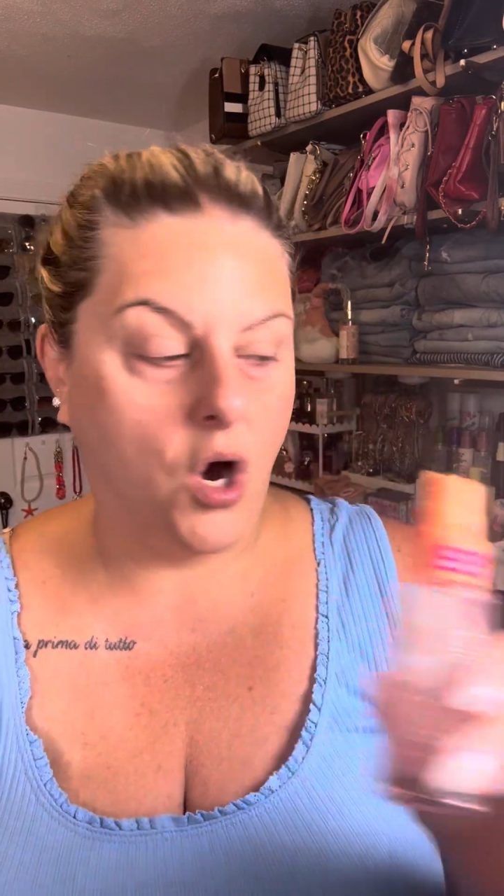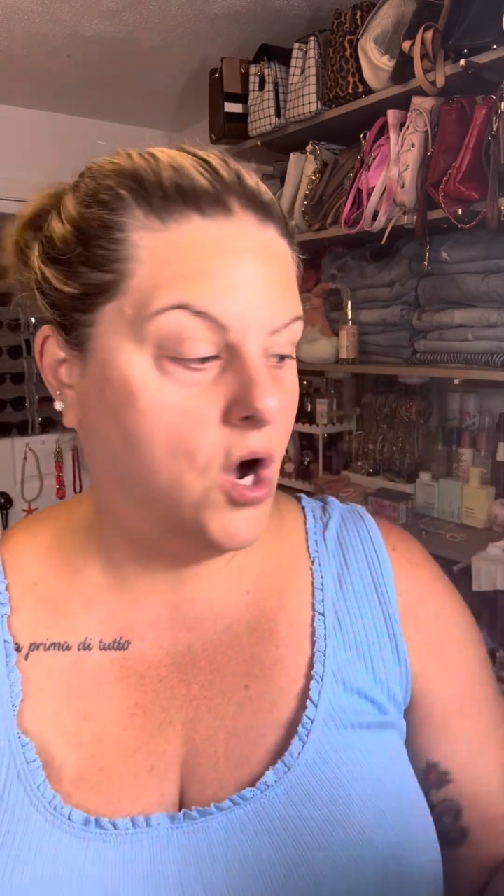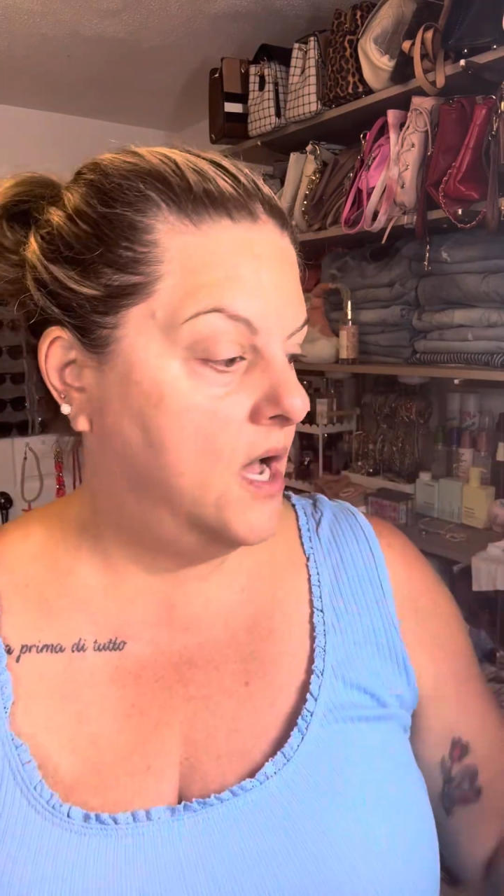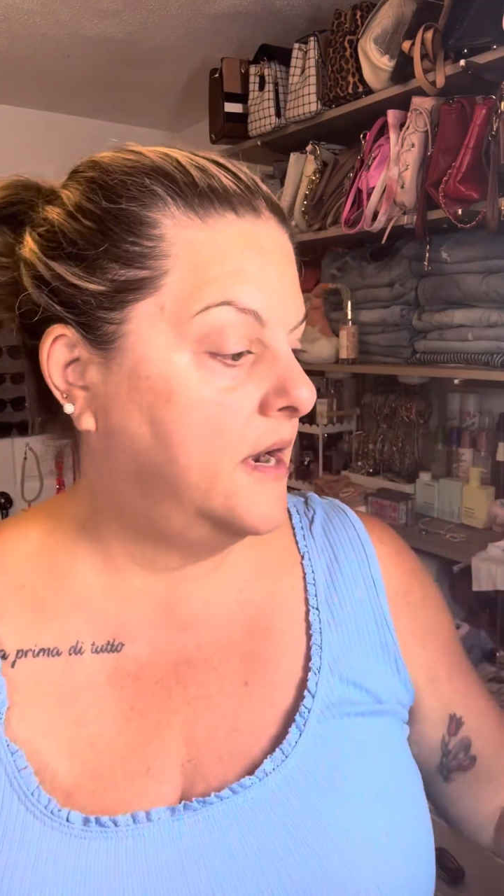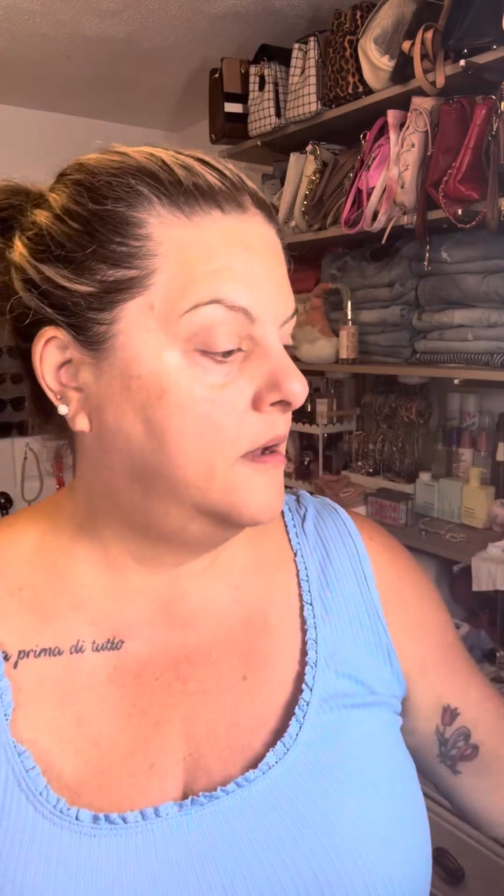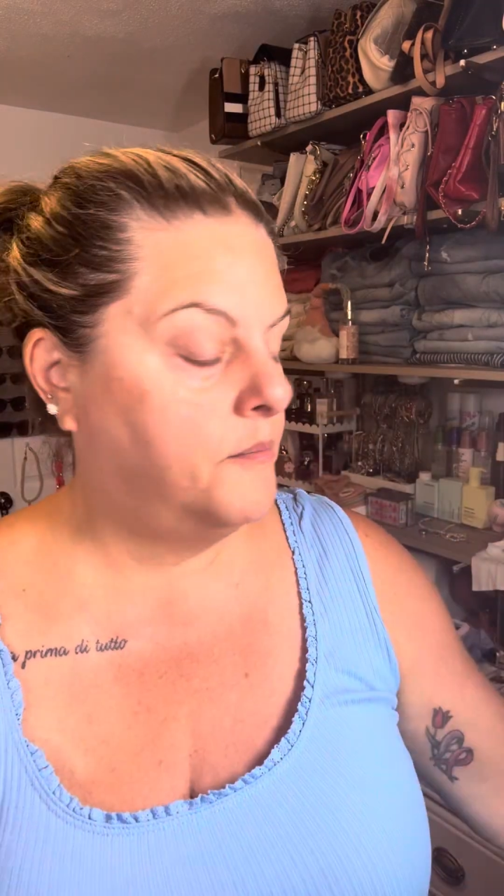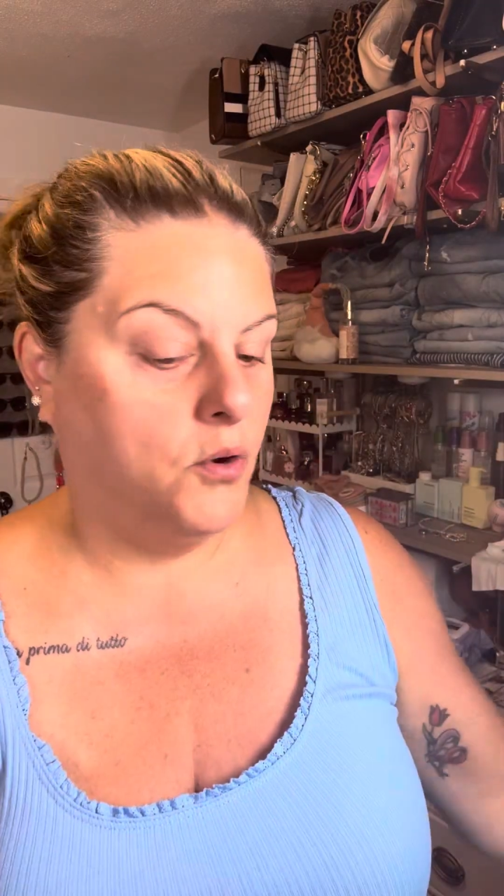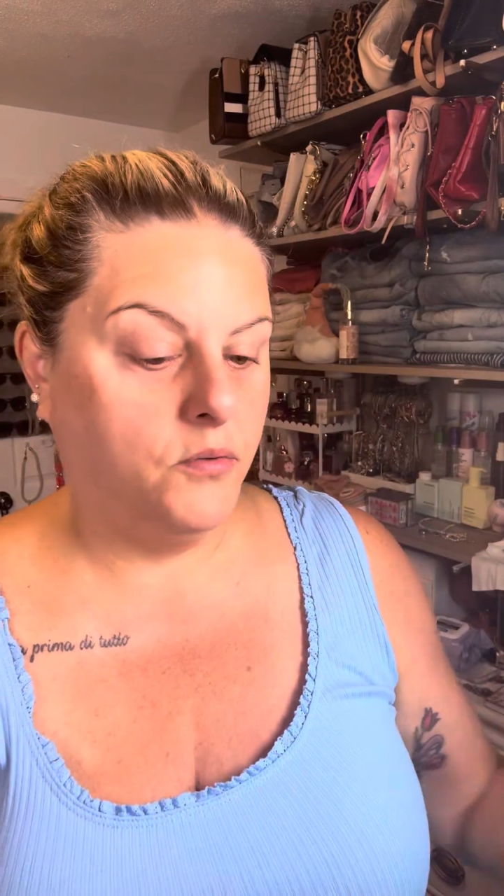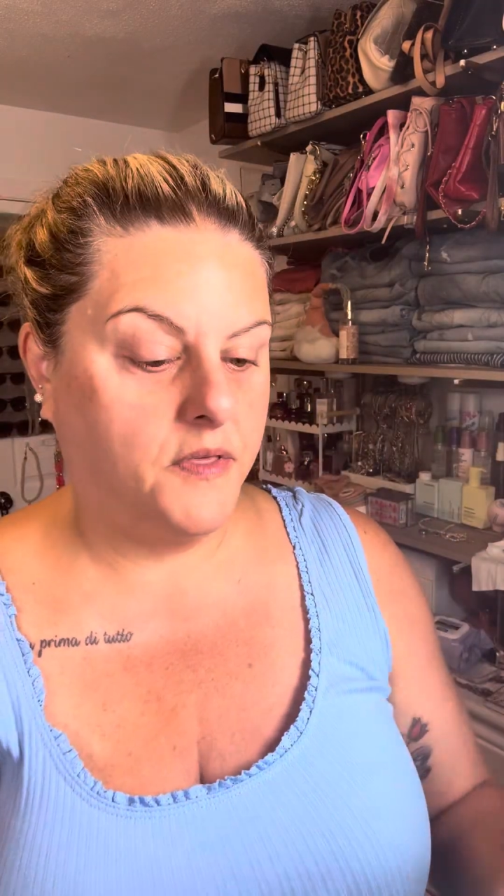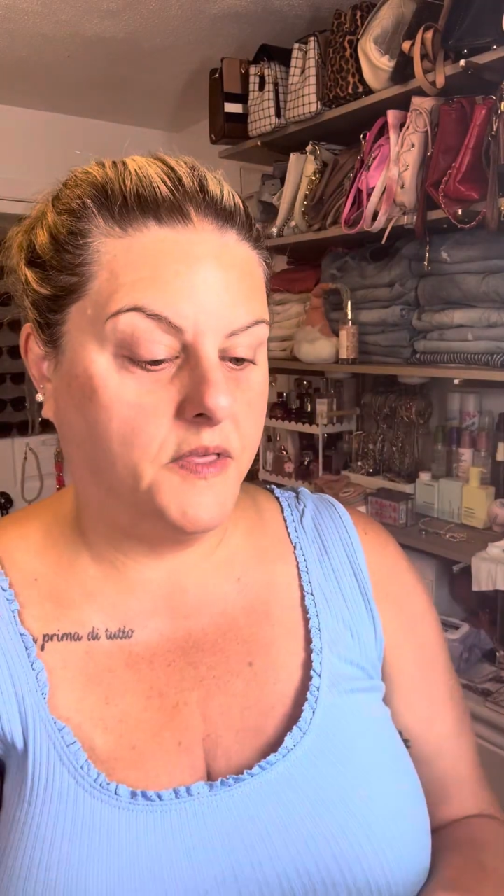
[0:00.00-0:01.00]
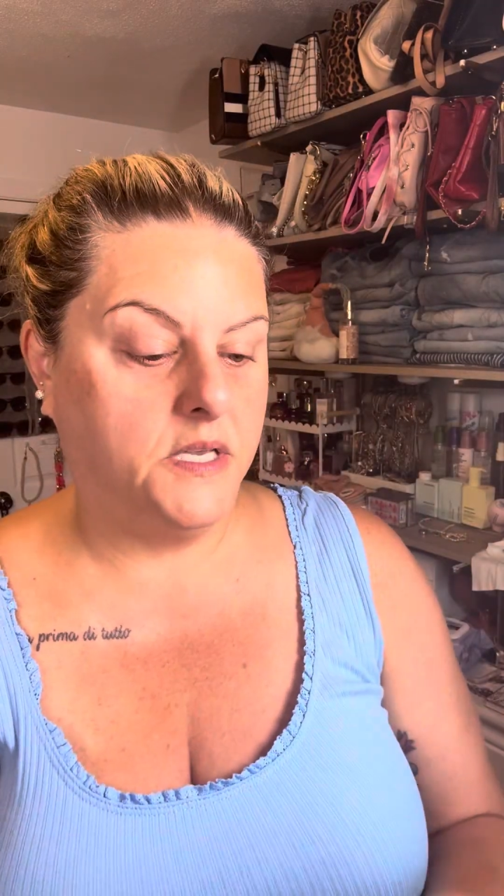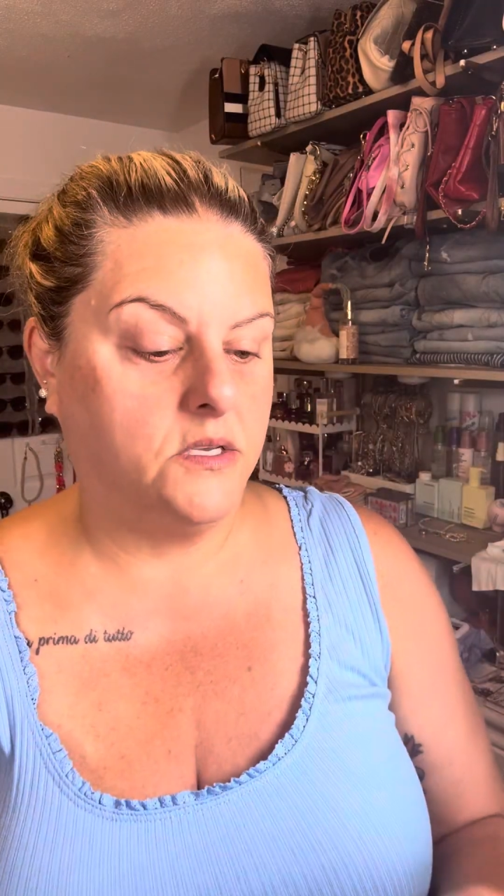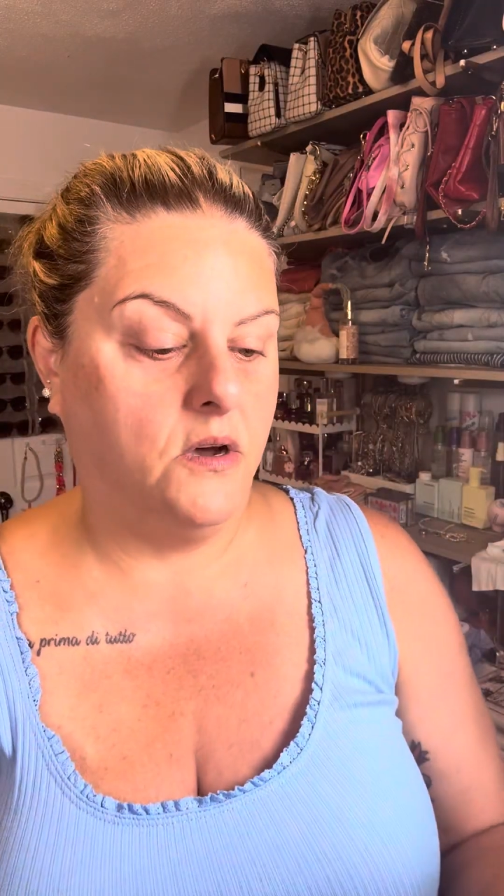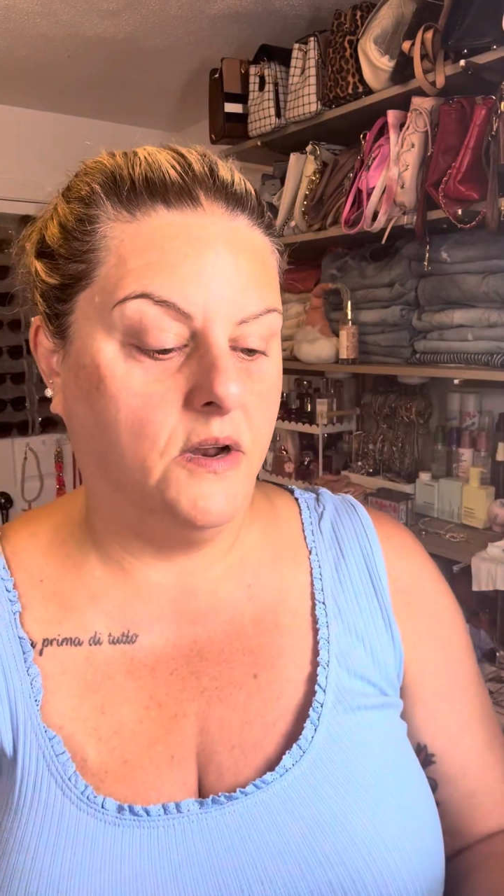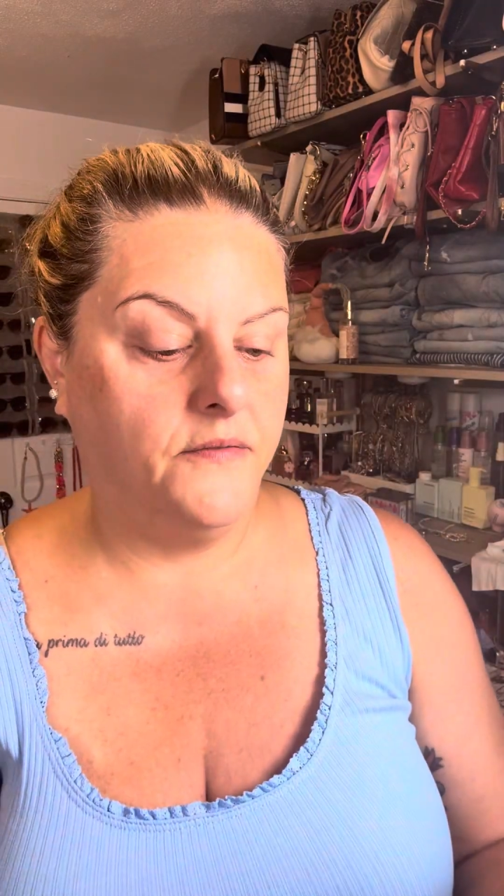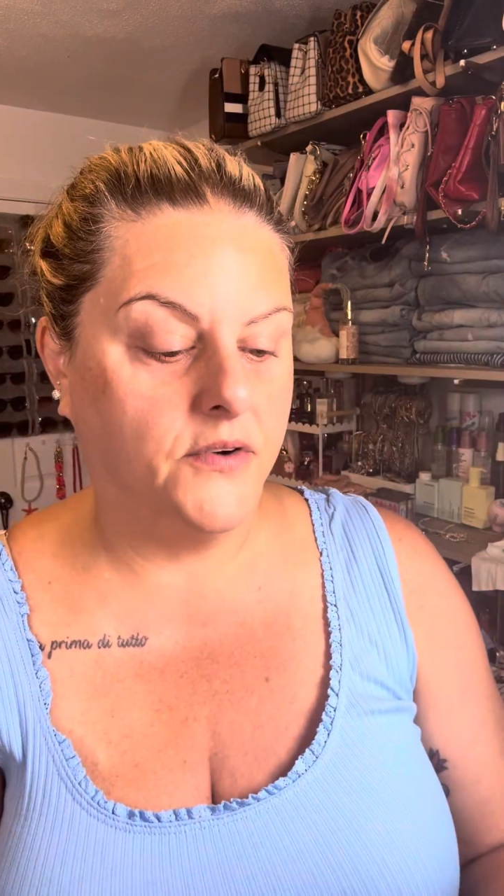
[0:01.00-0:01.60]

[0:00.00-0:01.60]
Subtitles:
on, both of these on